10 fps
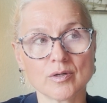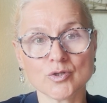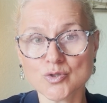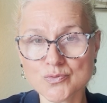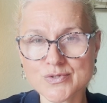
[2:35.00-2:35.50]

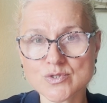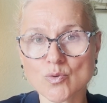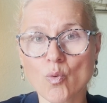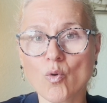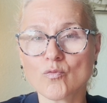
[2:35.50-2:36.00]
use
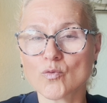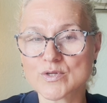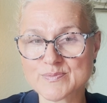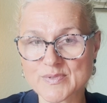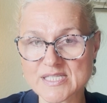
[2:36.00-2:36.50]
or for
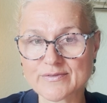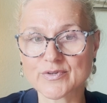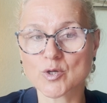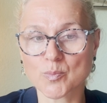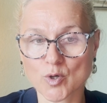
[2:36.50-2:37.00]

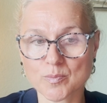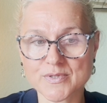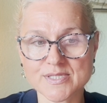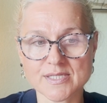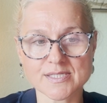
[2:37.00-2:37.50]
specific
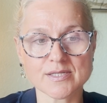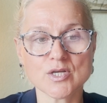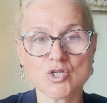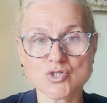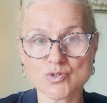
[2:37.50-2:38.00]
purposes.
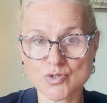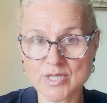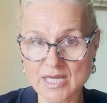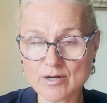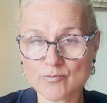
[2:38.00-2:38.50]

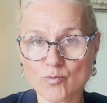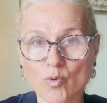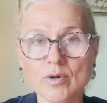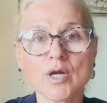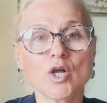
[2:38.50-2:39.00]

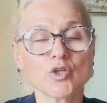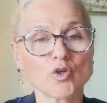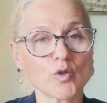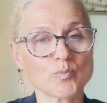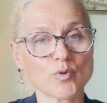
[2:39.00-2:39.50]
Therefore,
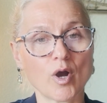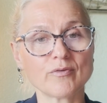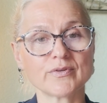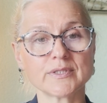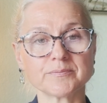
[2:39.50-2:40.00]

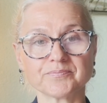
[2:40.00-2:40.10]
nonprofit